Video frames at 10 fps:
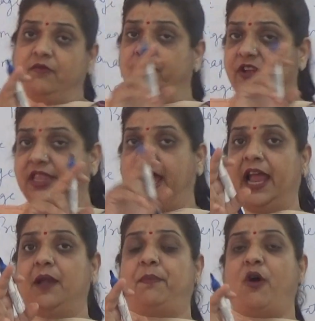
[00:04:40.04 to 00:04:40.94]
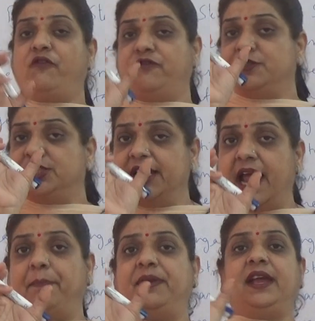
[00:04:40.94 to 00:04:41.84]
with the help of
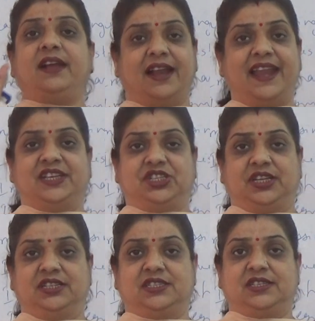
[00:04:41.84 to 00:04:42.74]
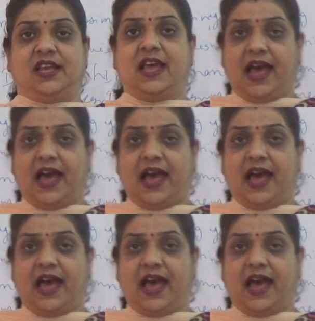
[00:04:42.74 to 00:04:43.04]
synaptic connections.